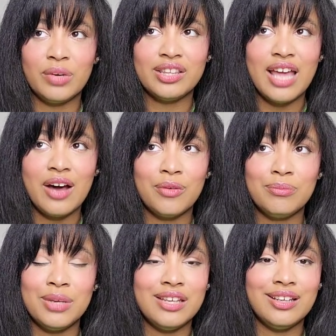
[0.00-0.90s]

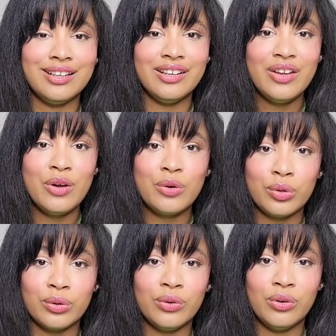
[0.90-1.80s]
without being
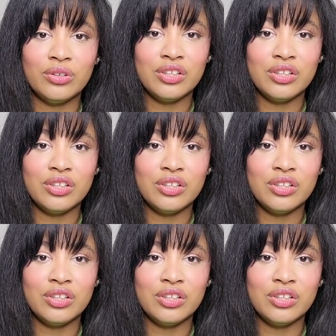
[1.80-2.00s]
cruel.